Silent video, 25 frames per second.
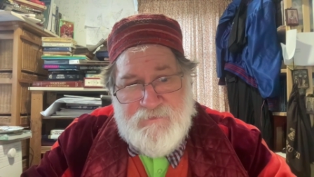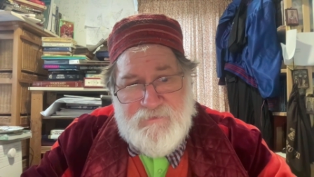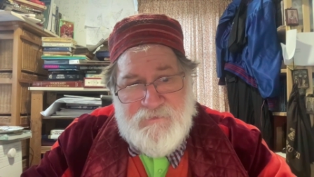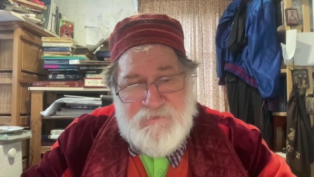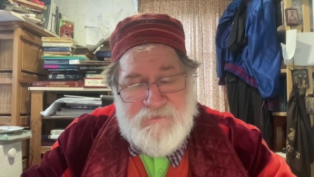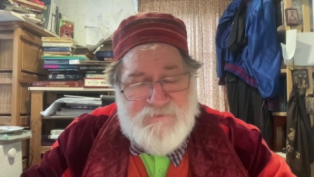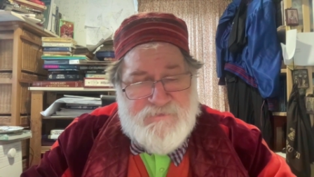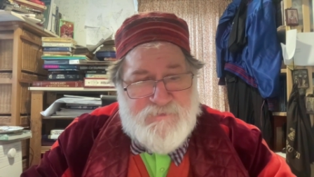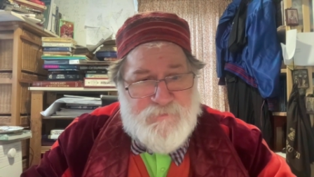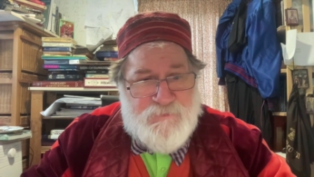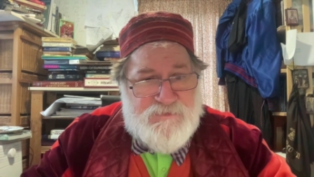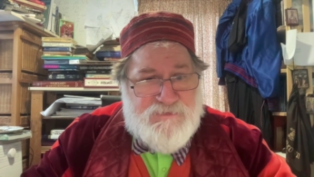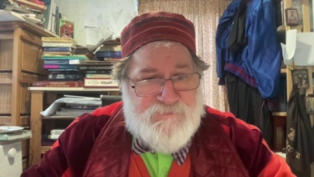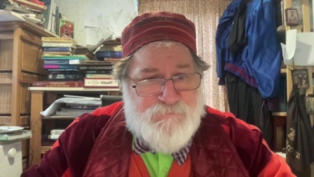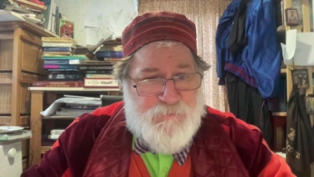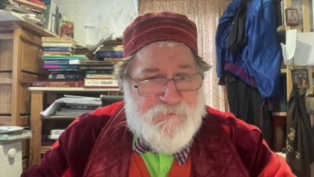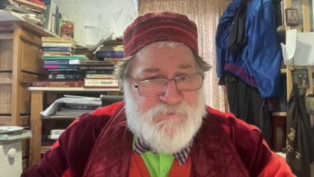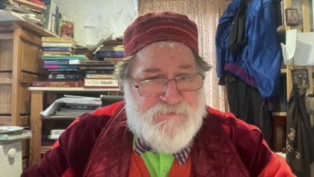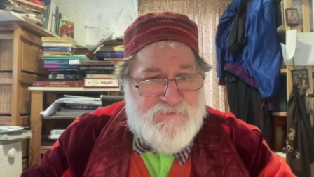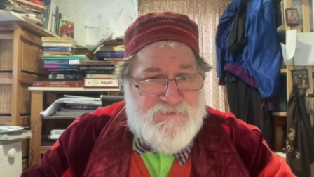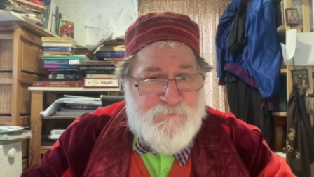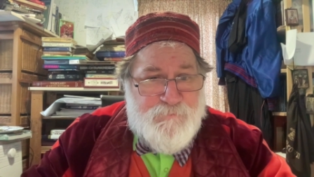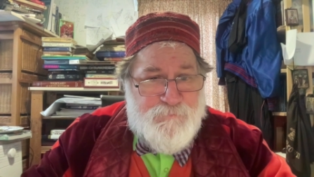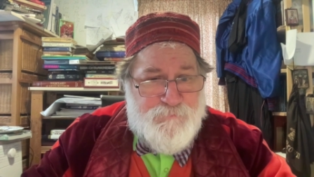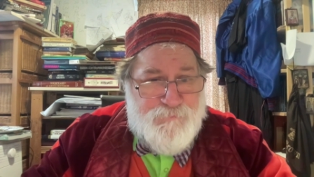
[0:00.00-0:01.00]
It's a
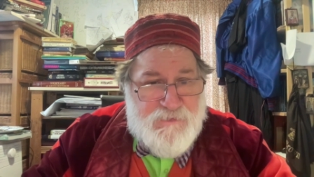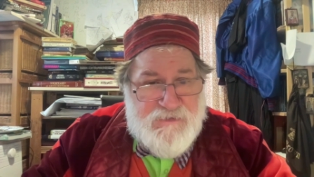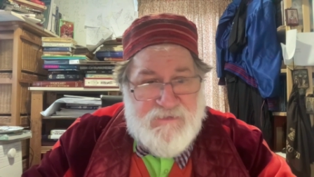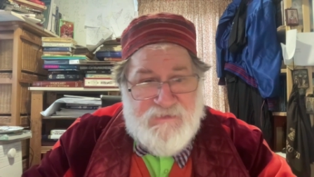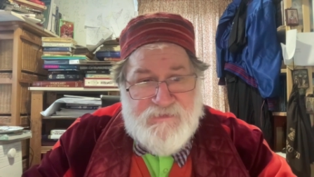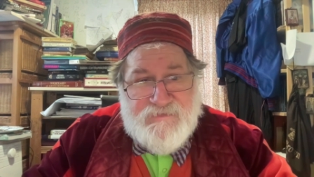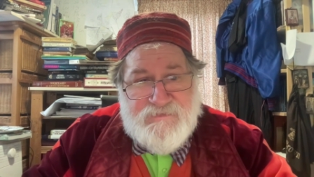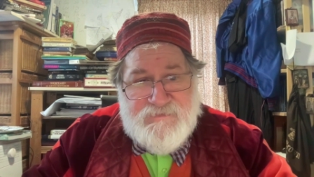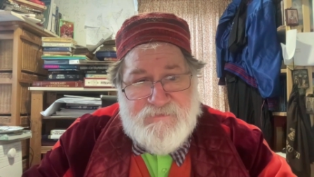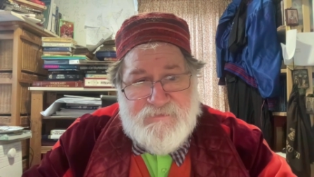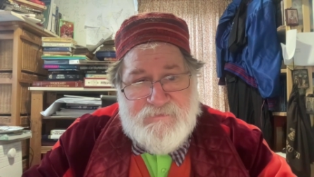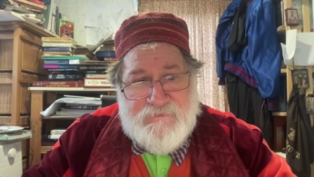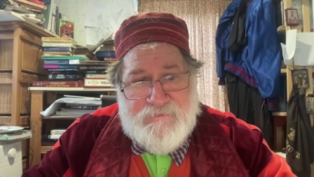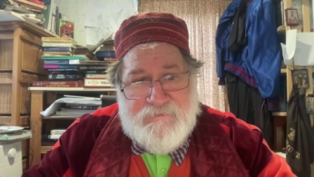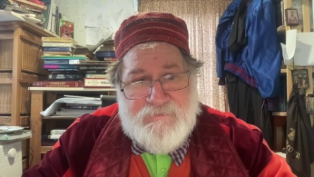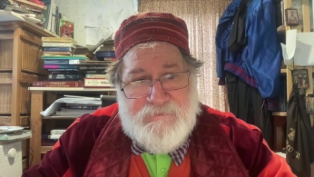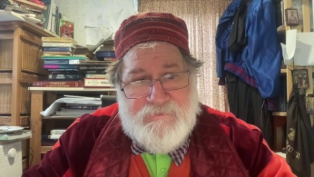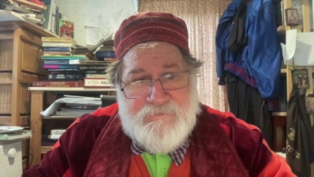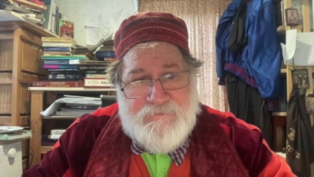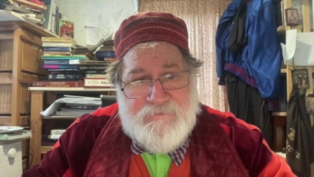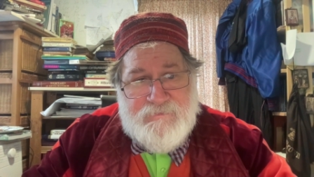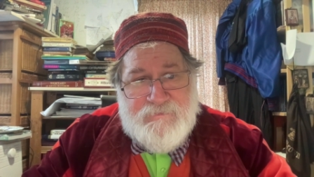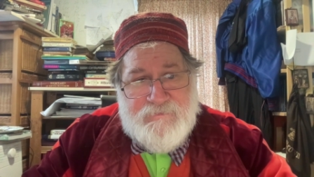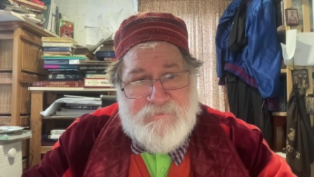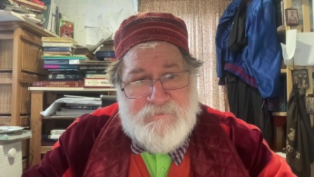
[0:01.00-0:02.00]
responsibility
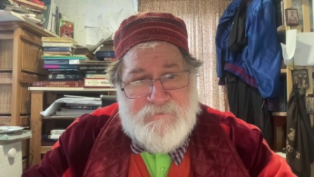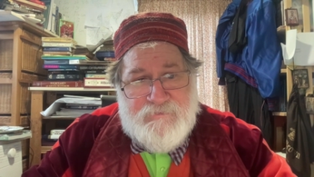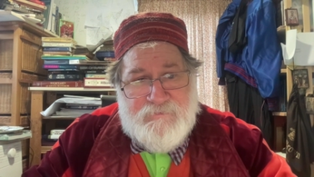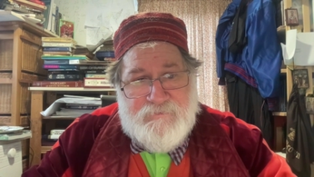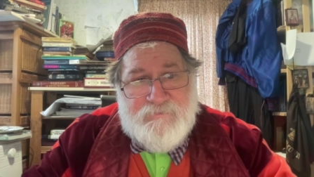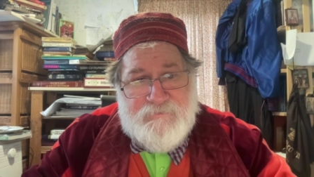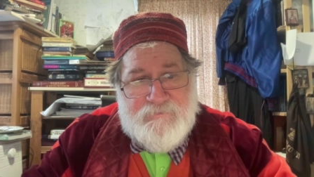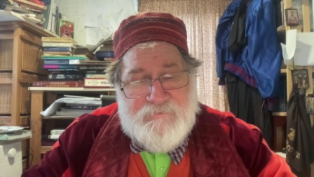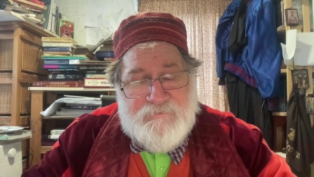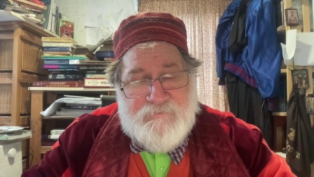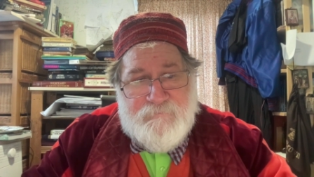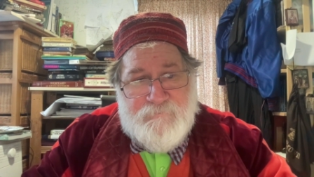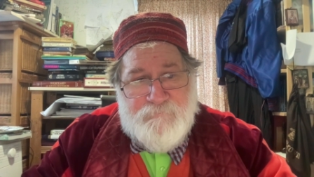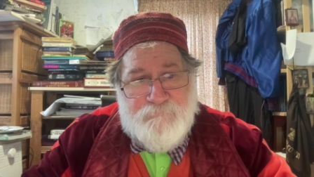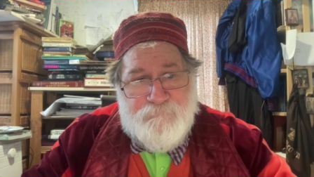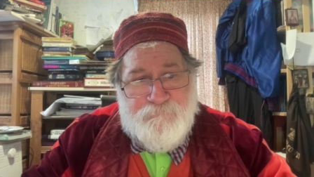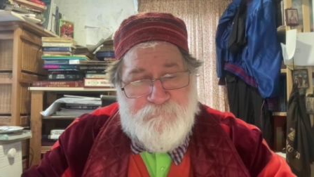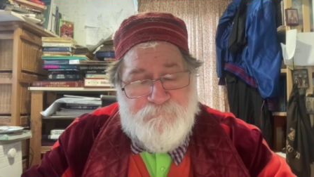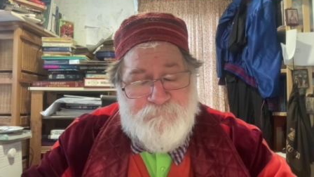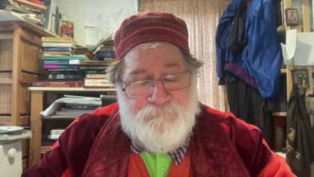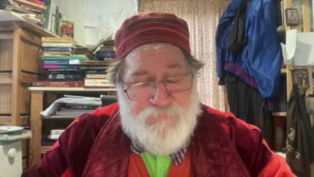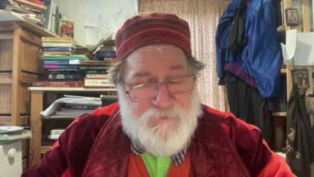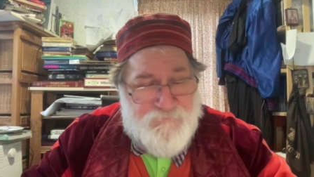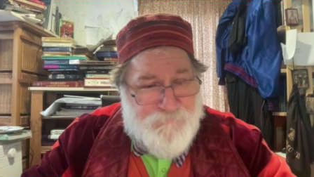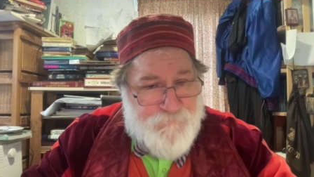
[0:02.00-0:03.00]

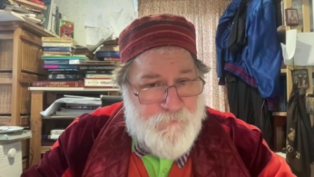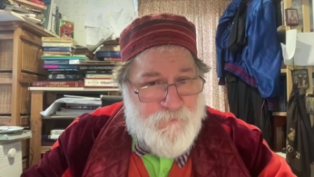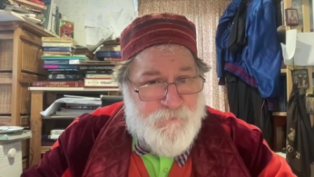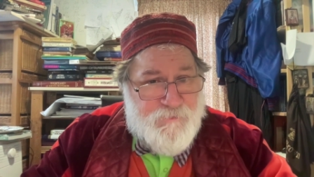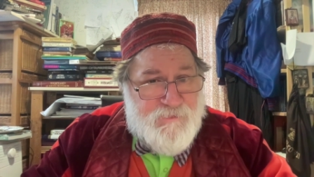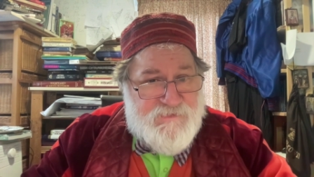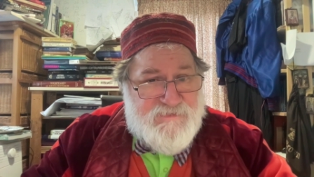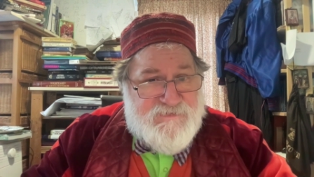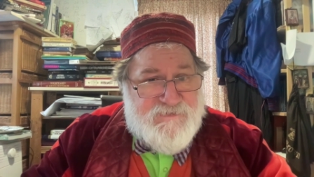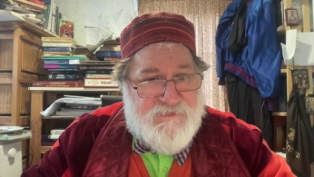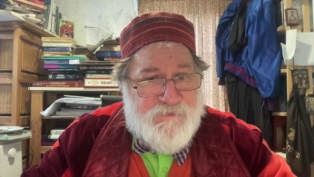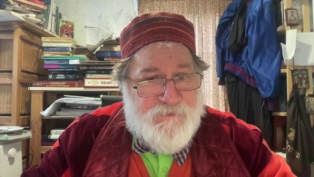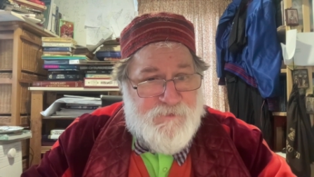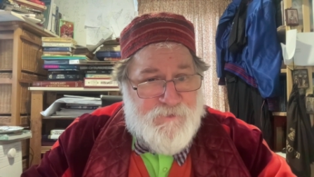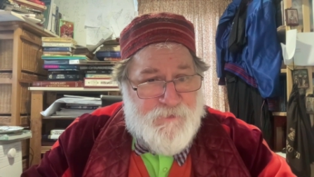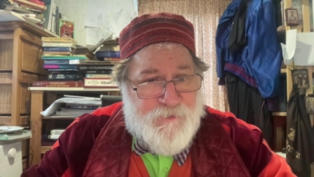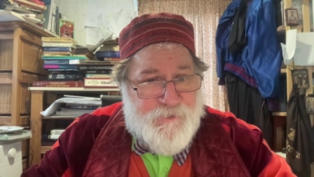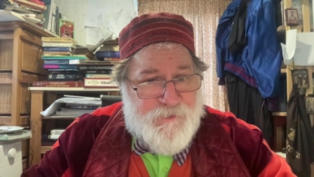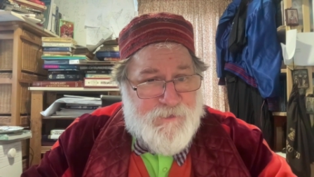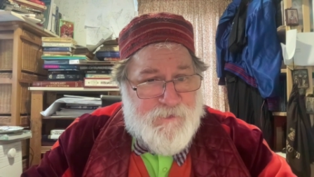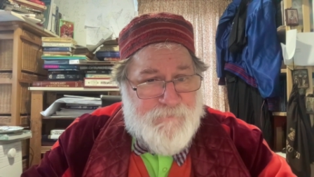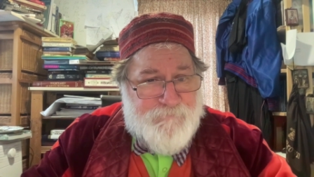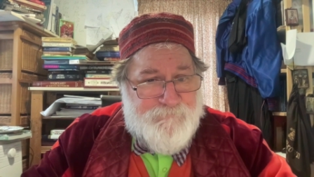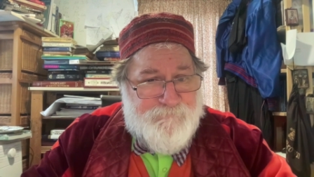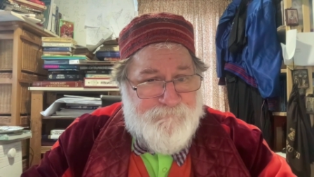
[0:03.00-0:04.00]
before it's an
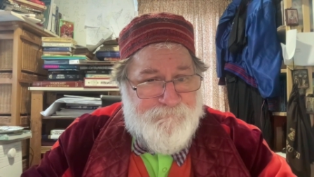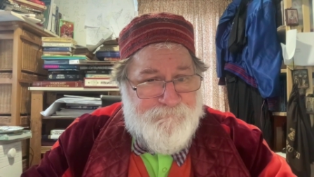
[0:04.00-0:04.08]
honour.